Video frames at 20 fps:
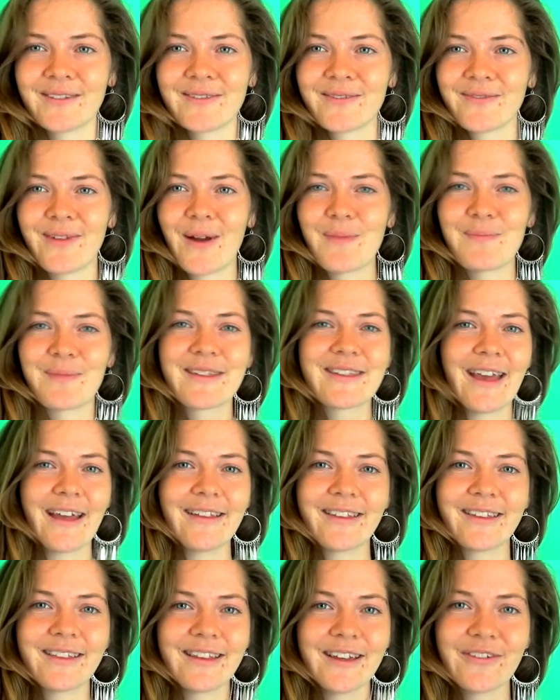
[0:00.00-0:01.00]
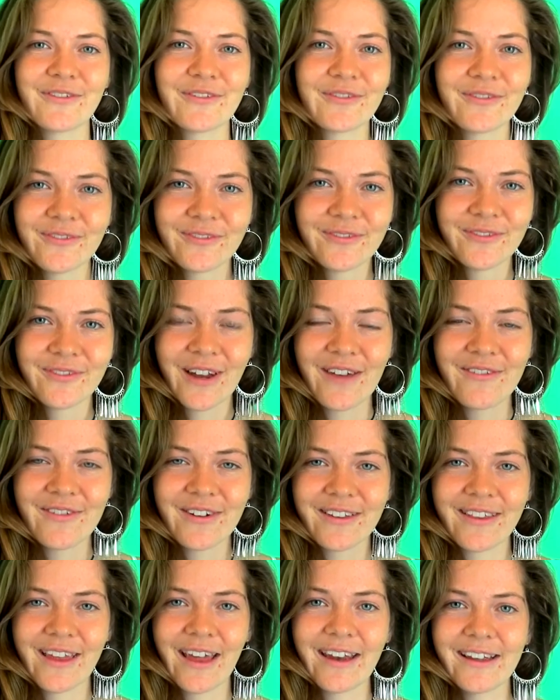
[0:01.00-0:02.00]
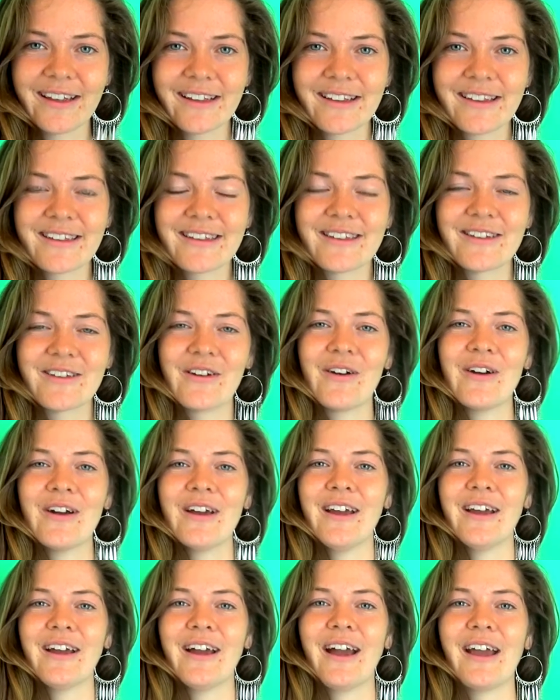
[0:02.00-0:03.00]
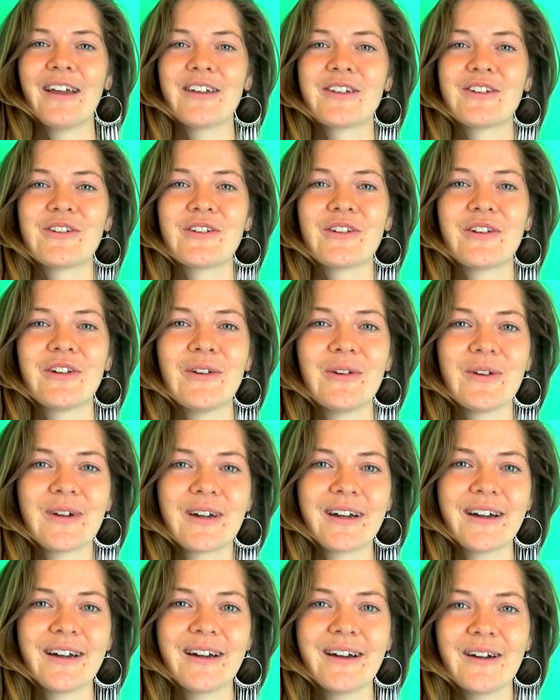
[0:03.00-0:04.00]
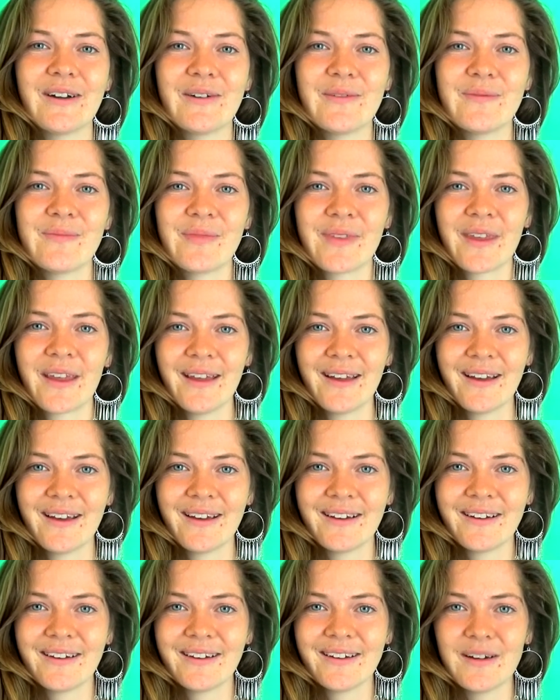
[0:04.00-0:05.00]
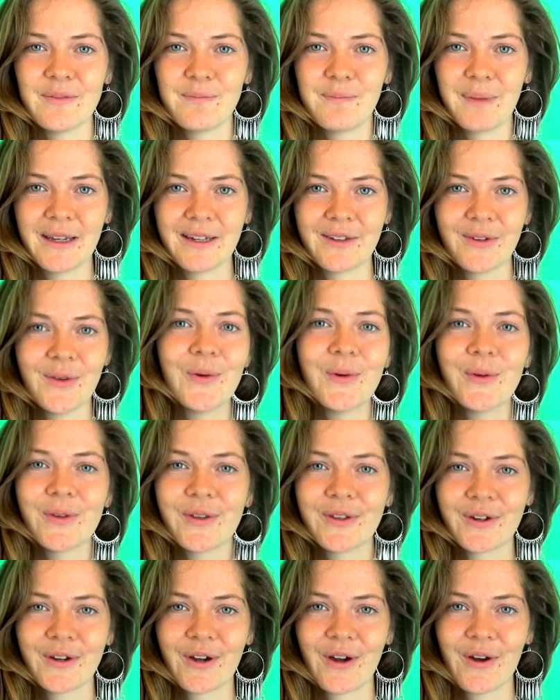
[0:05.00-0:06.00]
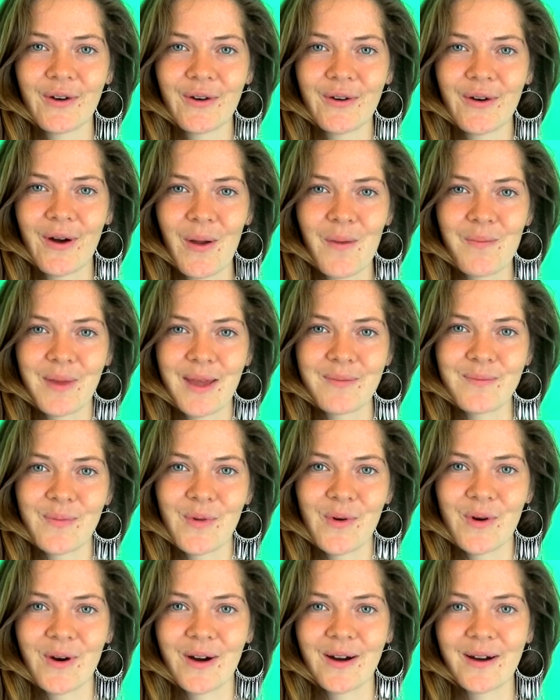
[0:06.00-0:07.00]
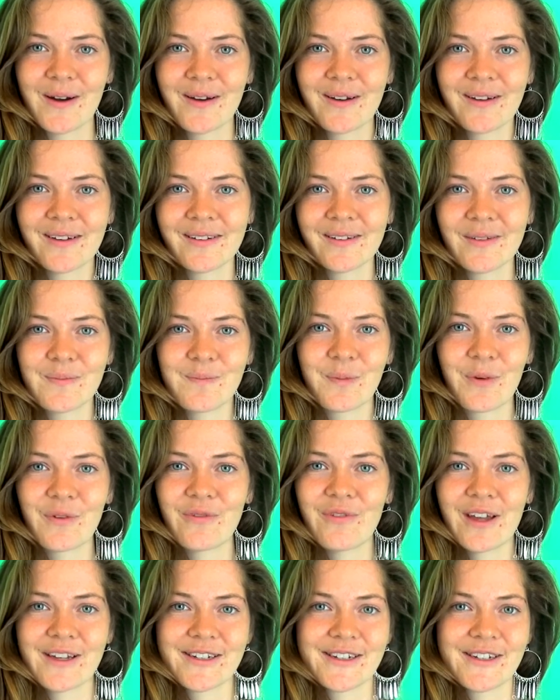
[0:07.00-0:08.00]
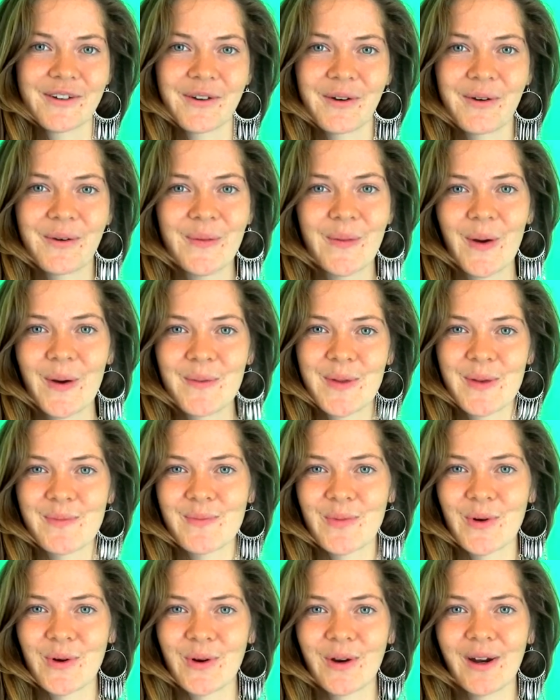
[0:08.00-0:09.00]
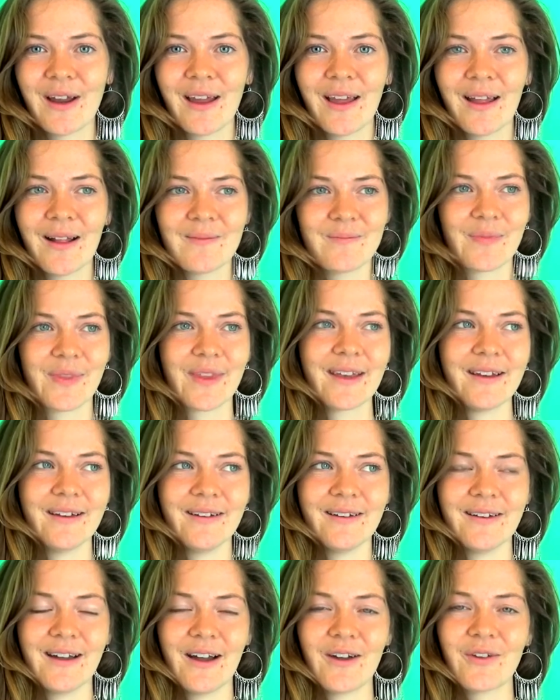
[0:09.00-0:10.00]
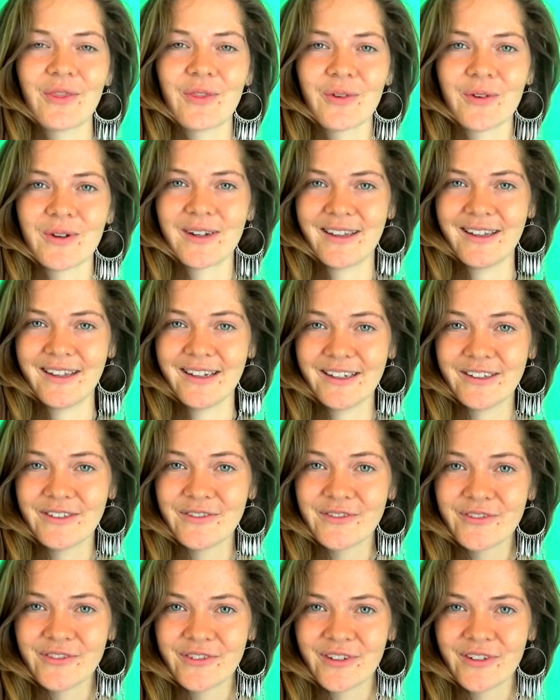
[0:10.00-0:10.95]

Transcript: representative, whatever that is, you know. I should look a bit older or a bit more professional or a bit more authoritative.